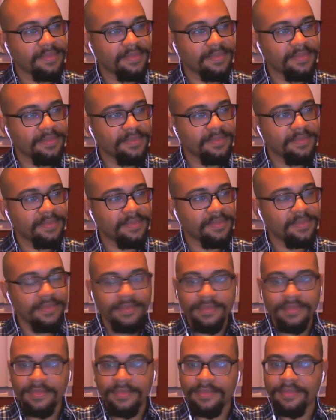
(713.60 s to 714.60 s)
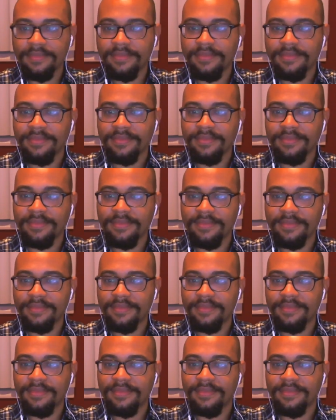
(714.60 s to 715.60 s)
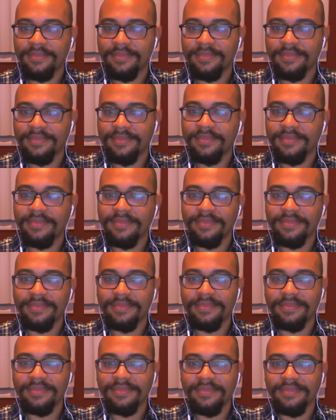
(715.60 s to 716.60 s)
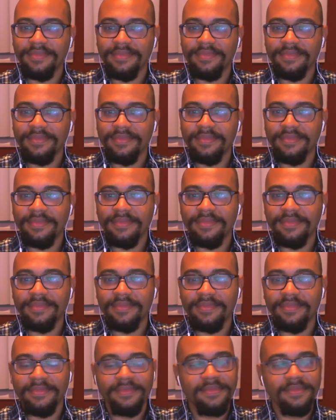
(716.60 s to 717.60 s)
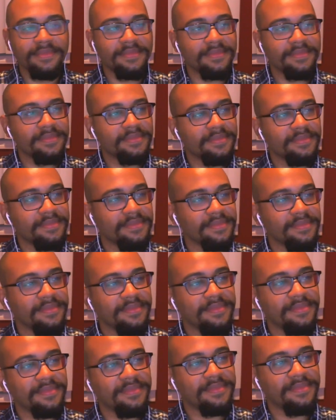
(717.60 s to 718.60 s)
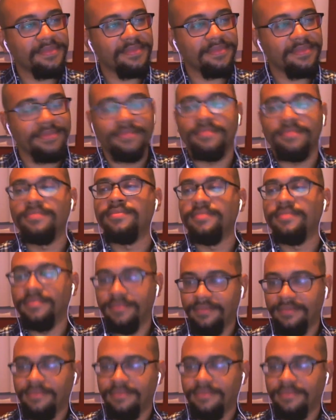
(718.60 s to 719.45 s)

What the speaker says: This person isn't speaking.